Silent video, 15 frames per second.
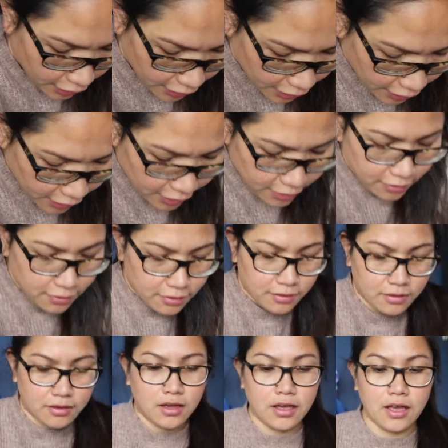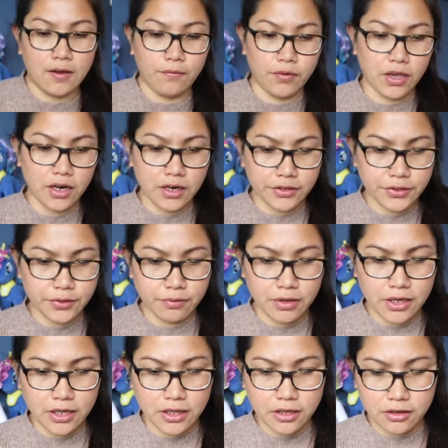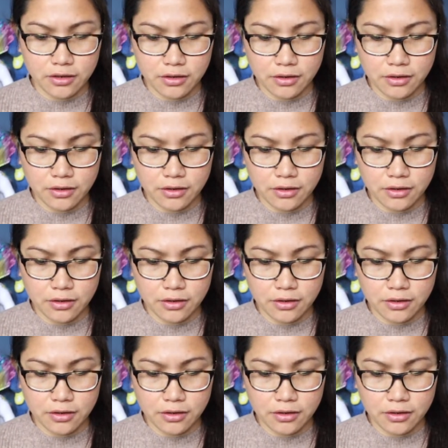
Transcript: And I have here as well